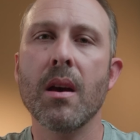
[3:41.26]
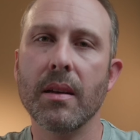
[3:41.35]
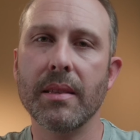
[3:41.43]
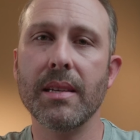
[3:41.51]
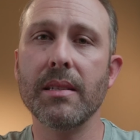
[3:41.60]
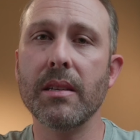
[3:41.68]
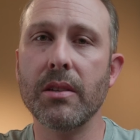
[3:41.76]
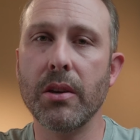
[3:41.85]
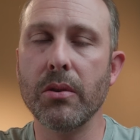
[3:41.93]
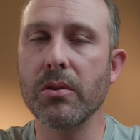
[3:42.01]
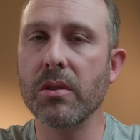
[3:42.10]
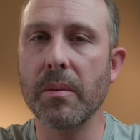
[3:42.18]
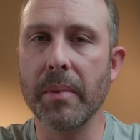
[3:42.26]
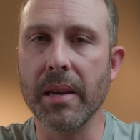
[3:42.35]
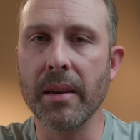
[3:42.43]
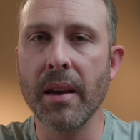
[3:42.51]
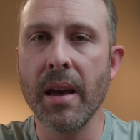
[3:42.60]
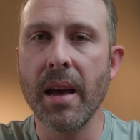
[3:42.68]
This is huge to
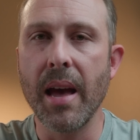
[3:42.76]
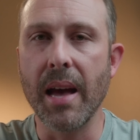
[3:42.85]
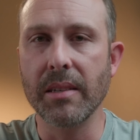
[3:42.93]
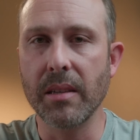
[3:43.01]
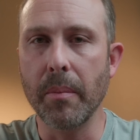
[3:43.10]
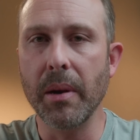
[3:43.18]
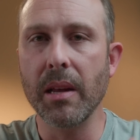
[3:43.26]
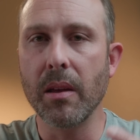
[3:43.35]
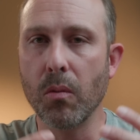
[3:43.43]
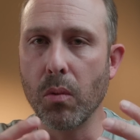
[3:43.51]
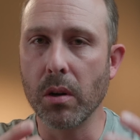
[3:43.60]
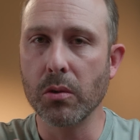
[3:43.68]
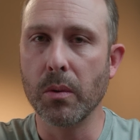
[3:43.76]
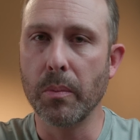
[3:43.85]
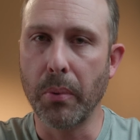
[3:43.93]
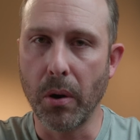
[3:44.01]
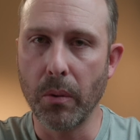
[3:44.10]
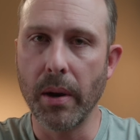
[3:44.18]
me. As somebody that works with
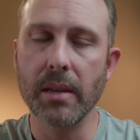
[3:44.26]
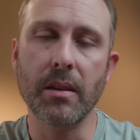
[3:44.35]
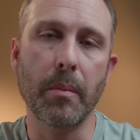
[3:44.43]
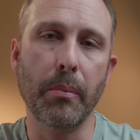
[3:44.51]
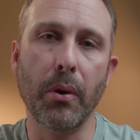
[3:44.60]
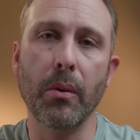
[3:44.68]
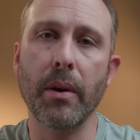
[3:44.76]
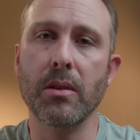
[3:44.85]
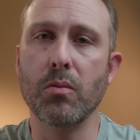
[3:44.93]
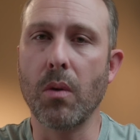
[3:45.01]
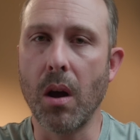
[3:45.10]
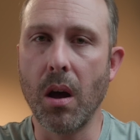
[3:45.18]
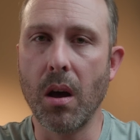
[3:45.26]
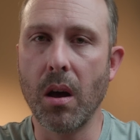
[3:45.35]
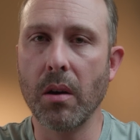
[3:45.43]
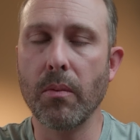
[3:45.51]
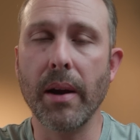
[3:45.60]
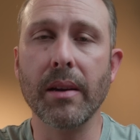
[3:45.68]
ProRes and ProRes RAW
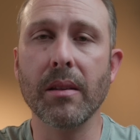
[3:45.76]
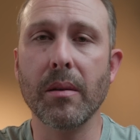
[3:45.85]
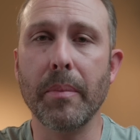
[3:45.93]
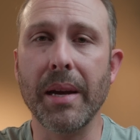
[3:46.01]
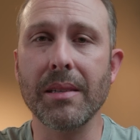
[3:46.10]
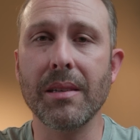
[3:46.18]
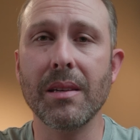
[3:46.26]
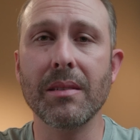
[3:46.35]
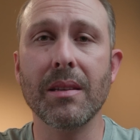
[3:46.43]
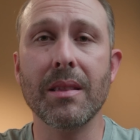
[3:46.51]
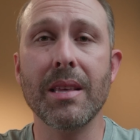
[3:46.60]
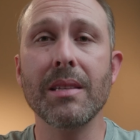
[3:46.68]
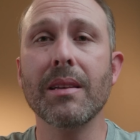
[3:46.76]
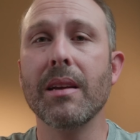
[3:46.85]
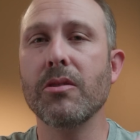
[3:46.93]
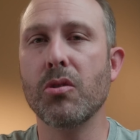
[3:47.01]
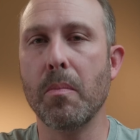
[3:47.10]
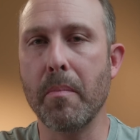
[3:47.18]
on a regular basis, this
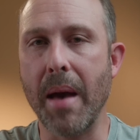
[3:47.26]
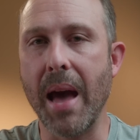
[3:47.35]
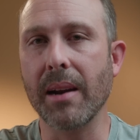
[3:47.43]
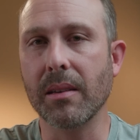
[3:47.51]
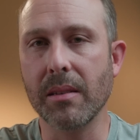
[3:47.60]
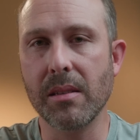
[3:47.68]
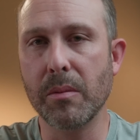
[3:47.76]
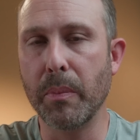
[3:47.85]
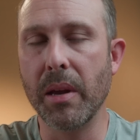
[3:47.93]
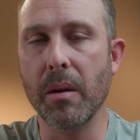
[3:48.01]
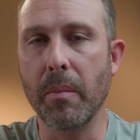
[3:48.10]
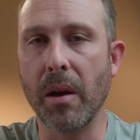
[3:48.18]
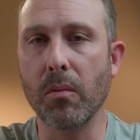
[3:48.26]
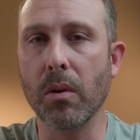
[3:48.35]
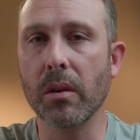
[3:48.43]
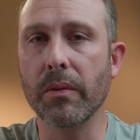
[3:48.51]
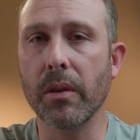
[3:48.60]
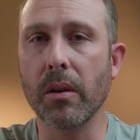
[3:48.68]
can dramatically speed up my
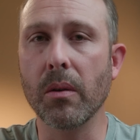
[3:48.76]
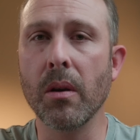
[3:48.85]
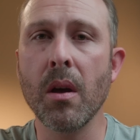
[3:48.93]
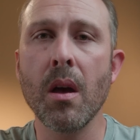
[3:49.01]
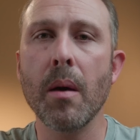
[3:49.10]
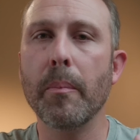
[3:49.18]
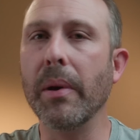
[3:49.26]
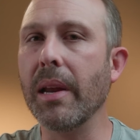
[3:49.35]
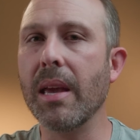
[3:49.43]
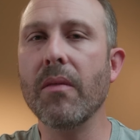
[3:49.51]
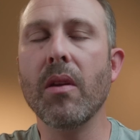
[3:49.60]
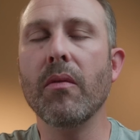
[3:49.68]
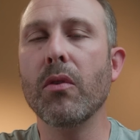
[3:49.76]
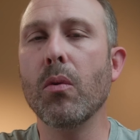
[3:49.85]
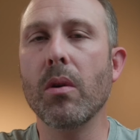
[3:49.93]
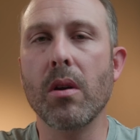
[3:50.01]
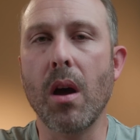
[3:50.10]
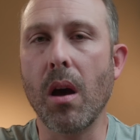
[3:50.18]
workflow. But even if you
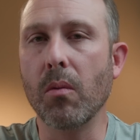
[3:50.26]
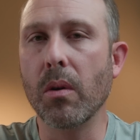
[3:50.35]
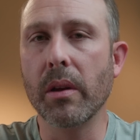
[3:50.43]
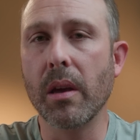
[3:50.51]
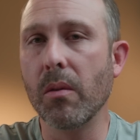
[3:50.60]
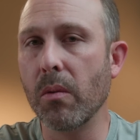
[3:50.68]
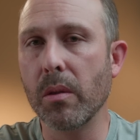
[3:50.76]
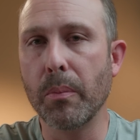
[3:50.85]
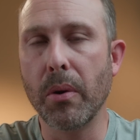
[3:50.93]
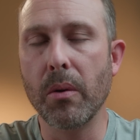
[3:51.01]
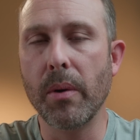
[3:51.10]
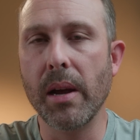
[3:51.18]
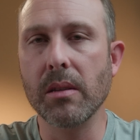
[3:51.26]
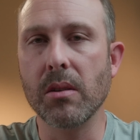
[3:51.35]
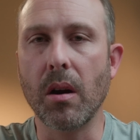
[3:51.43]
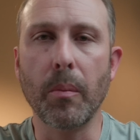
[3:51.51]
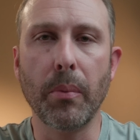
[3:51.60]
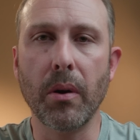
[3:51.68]
are not working with
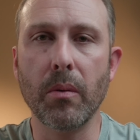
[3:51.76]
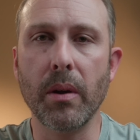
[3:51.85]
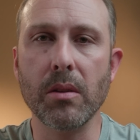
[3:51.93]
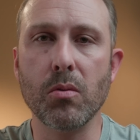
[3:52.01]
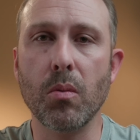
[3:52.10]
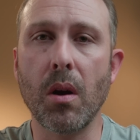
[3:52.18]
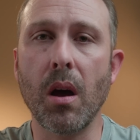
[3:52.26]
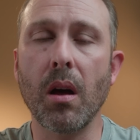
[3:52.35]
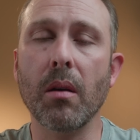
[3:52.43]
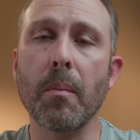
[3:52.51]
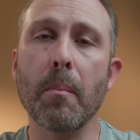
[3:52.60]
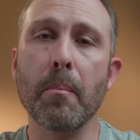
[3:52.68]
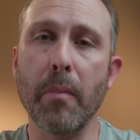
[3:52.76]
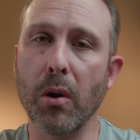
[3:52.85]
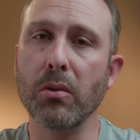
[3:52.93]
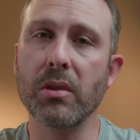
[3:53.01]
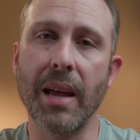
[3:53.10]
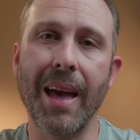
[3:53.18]
ProRes or ProRes RAW,
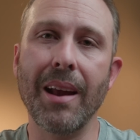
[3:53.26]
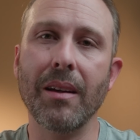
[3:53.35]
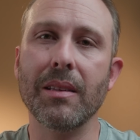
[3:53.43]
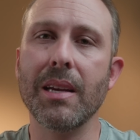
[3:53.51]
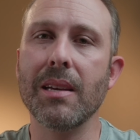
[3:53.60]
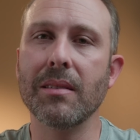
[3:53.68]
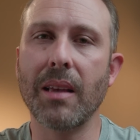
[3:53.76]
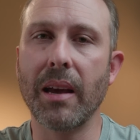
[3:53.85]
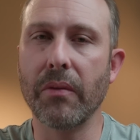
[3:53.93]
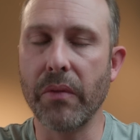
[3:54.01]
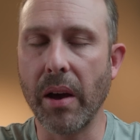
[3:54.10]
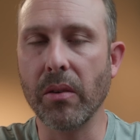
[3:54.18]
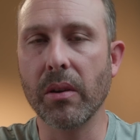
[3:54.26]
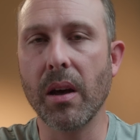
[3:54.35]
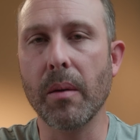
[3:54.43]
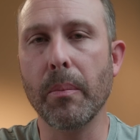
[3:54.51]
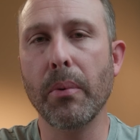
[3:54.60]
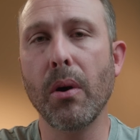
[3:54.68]
most N L Es like Final
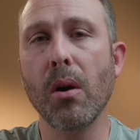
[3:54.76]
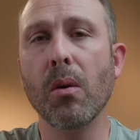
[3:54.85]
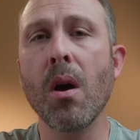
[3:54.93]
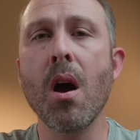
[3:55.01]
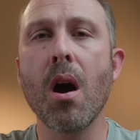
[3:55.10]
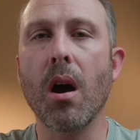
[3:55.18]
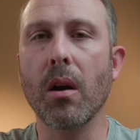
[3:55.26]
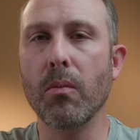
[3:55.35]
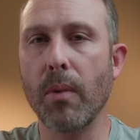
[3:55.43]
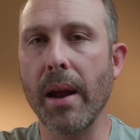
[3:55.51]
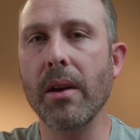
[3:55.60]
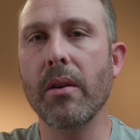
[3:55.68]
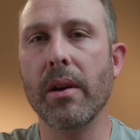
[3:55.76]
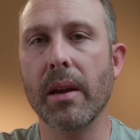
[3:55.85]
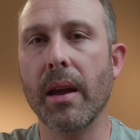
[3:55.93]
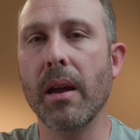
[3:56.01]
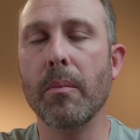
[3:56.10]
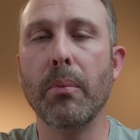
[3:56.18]
Cut Pro are rendering
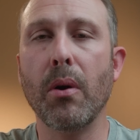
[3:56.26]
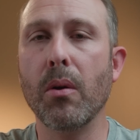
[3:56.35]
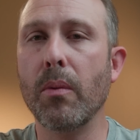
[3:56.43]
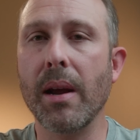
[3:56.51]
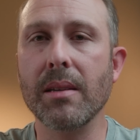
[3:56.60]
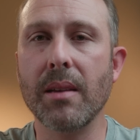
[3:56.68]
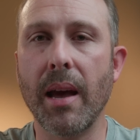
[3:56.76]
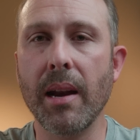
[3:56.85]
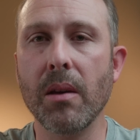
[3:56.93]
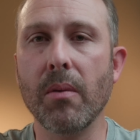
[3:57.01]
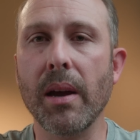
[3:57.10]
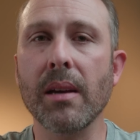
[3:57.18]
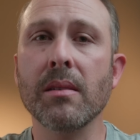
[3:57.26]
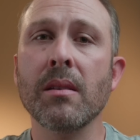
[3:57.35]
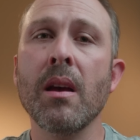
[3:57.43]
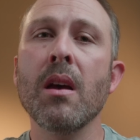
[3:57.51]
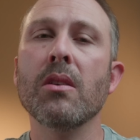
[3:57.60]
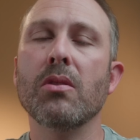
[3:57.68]
in ProRes anyways,
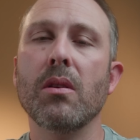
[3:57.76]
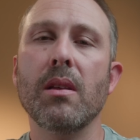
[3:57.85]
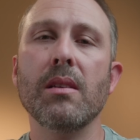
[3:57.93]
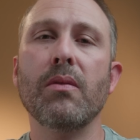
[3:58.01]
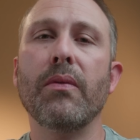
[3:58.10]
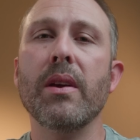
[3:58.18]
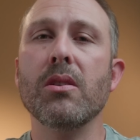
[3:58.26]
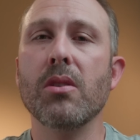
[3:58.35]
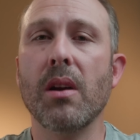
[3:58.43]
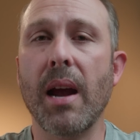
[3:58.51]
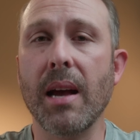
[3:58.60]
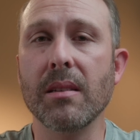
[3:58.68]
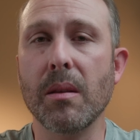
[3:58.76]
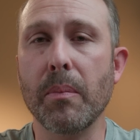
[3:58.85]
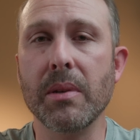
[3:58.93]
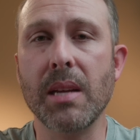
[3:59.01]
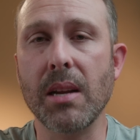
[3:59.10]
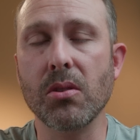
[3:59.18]
so this feature has the
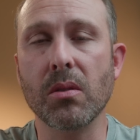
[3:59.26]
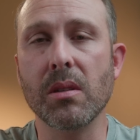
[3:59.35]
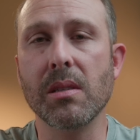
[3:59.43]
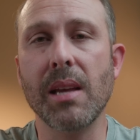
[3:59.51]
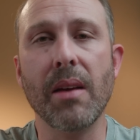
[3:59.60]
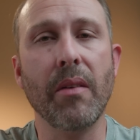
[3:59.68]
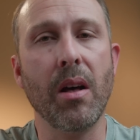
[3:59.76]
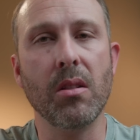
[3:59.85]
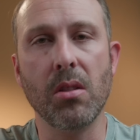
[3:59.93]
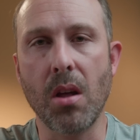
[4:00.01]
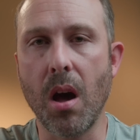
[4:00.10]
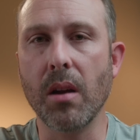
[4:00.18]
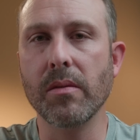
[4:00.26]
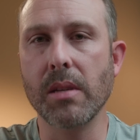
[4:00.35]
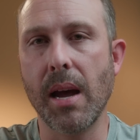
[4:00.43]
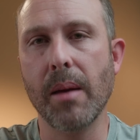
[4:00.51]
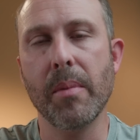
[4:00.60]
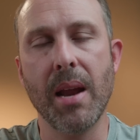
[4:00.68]
potential to save a lot of time and